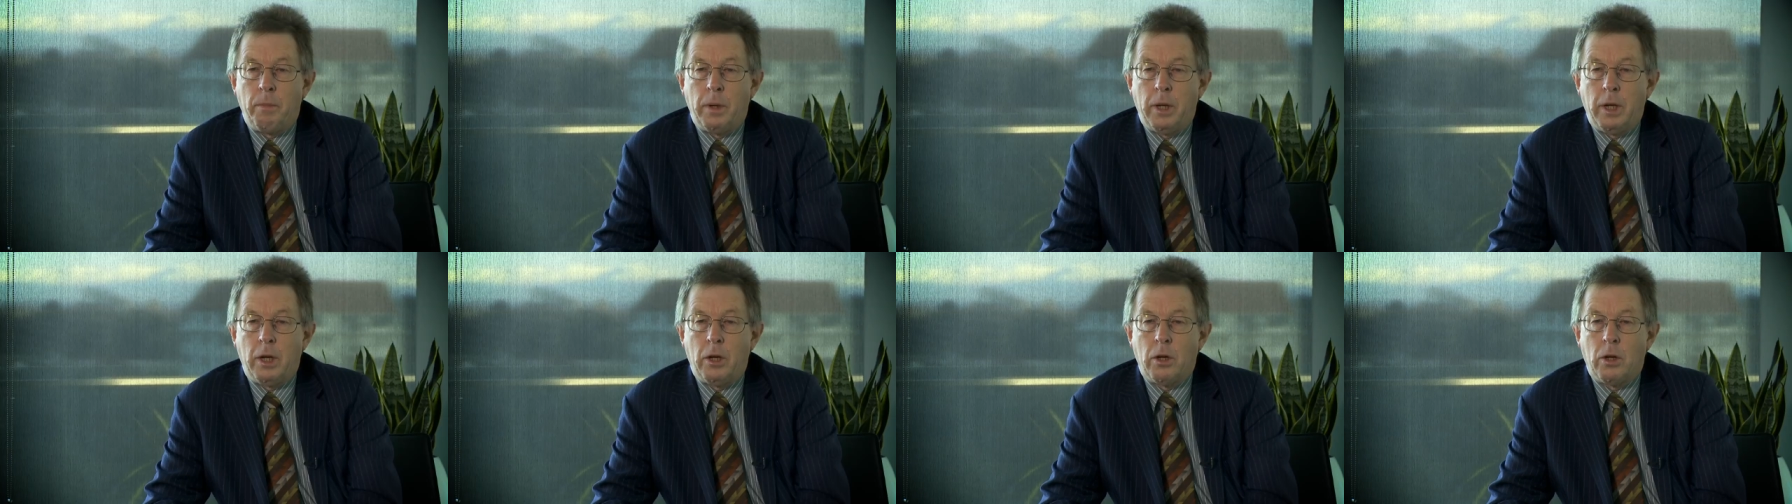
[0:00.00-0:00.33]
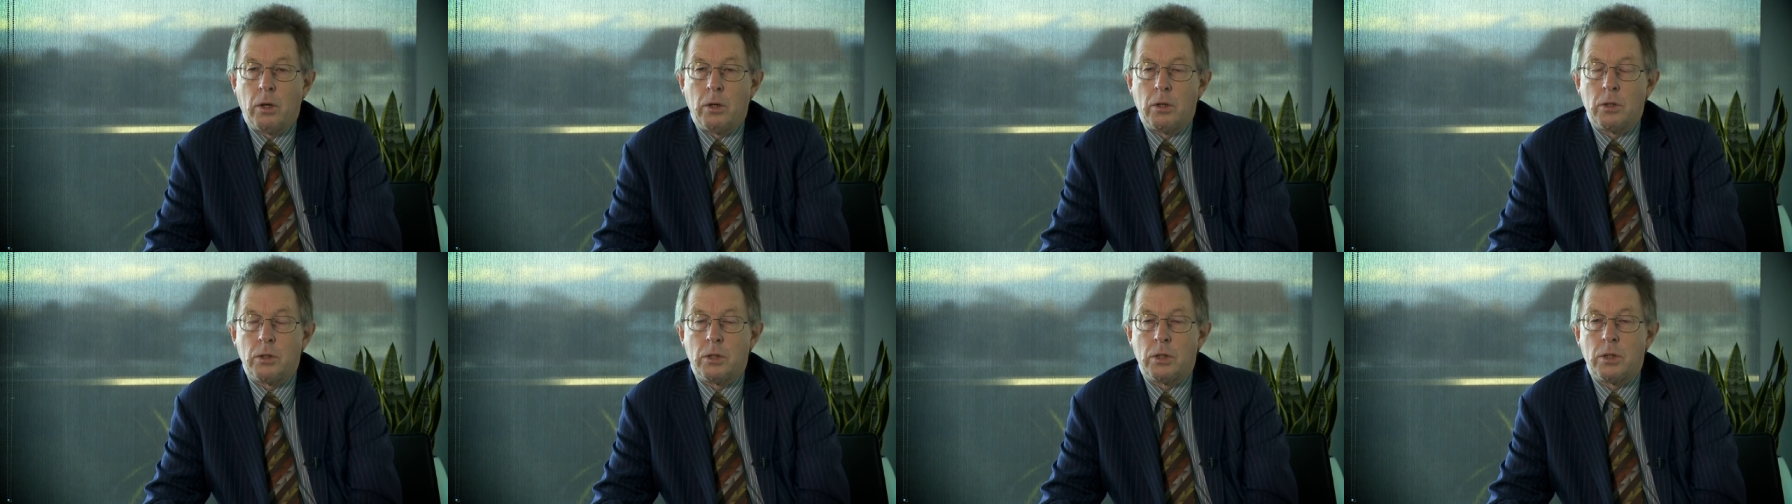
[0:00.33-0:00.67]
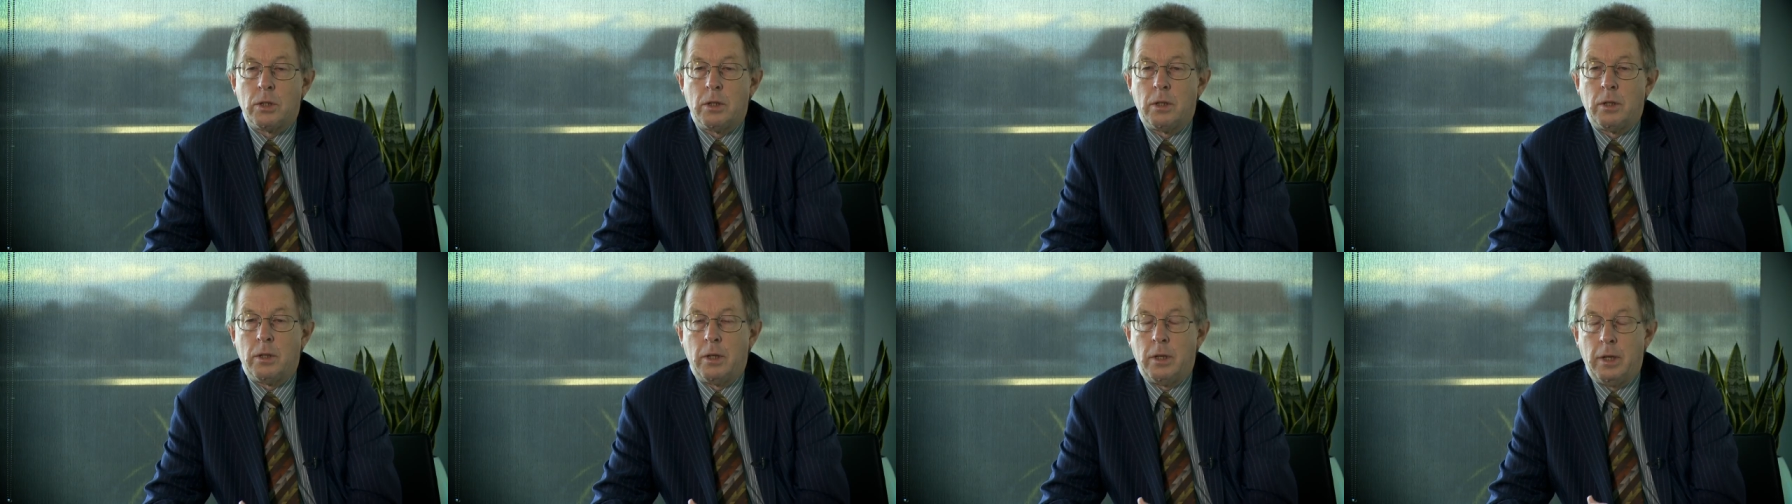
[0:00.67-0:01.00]

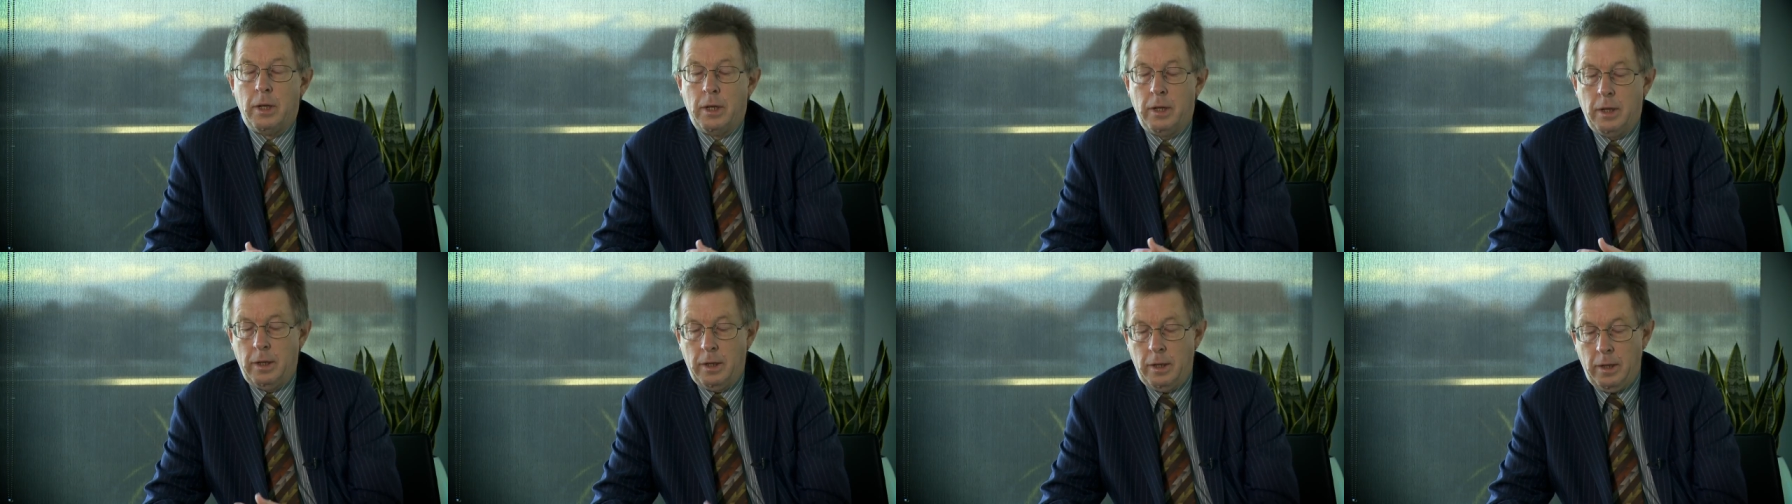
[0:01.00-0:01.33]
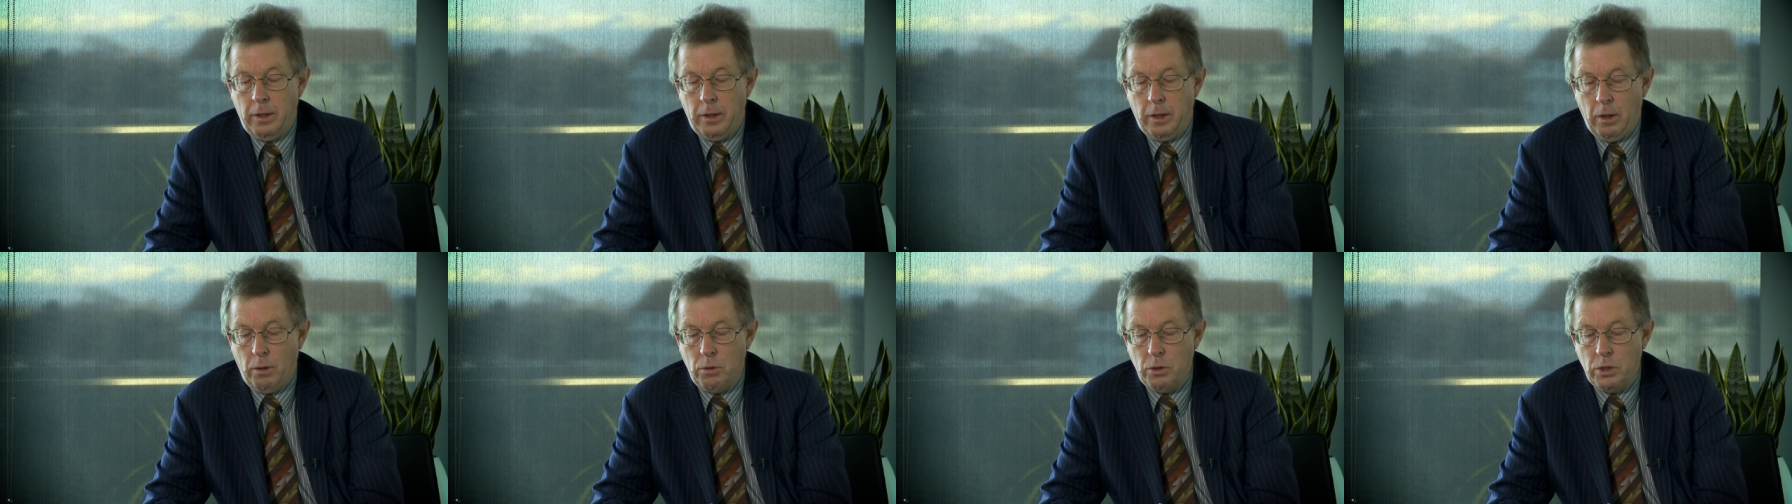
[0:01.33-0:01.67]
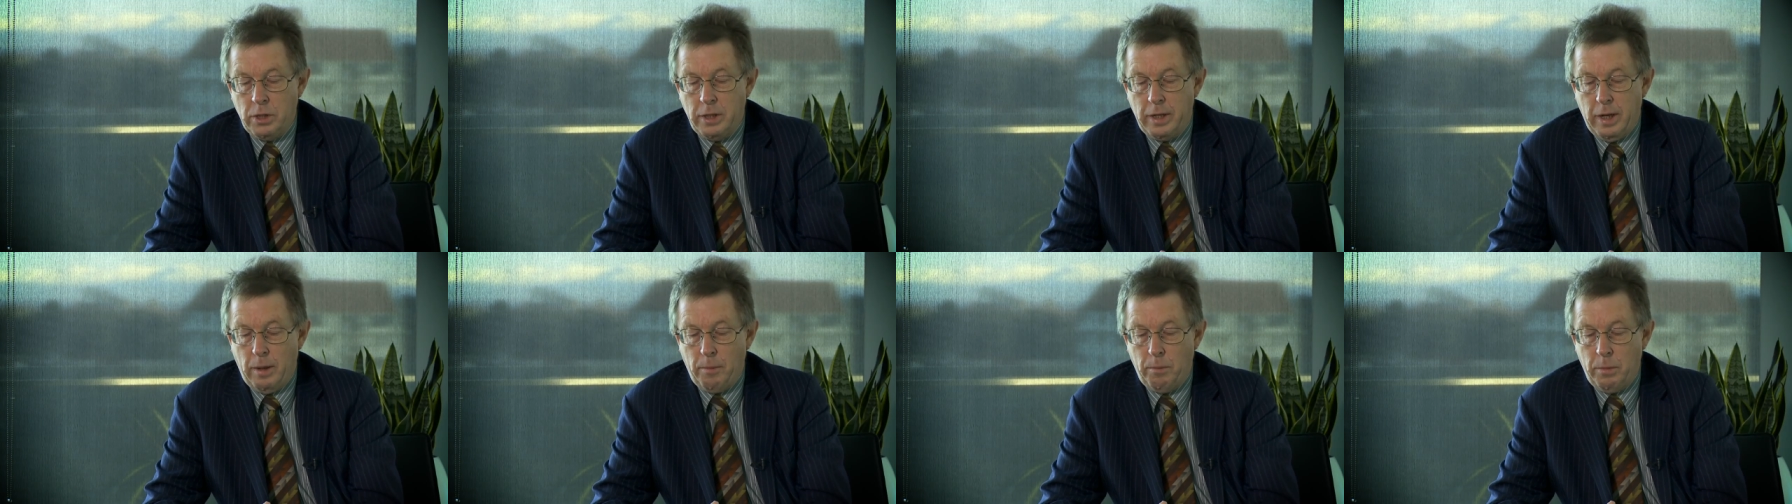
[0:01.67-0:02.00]
because
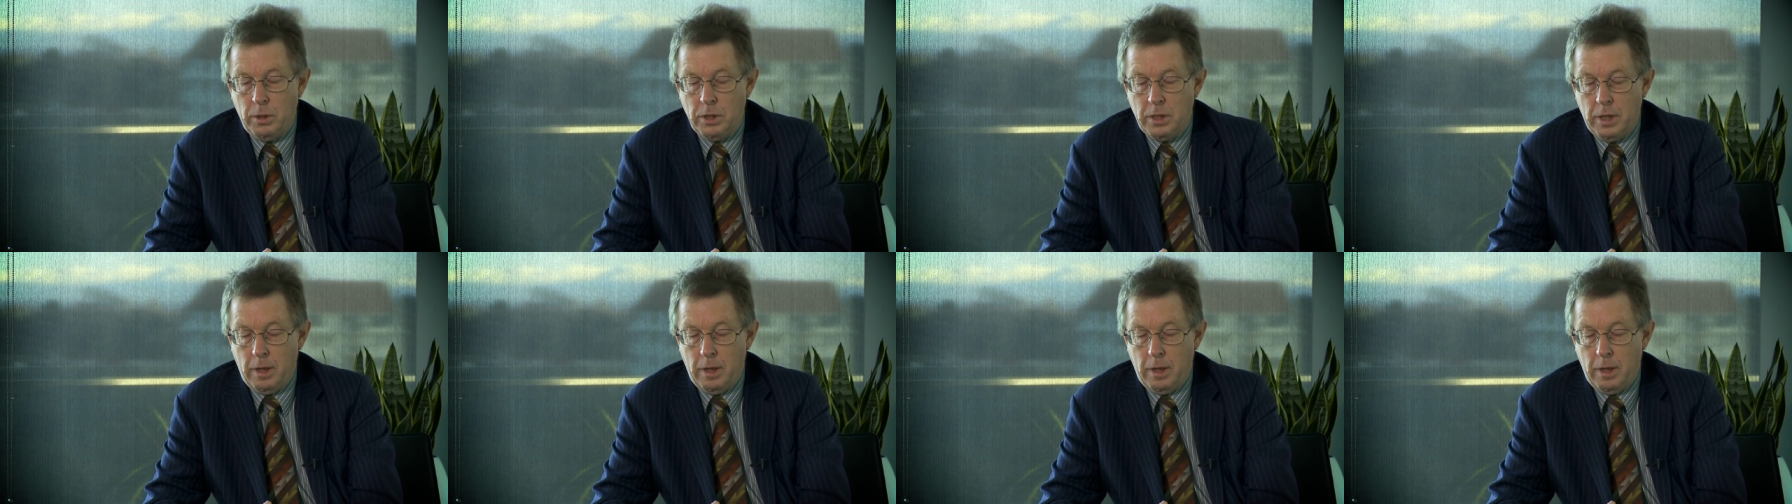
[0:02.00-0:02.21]
those numbers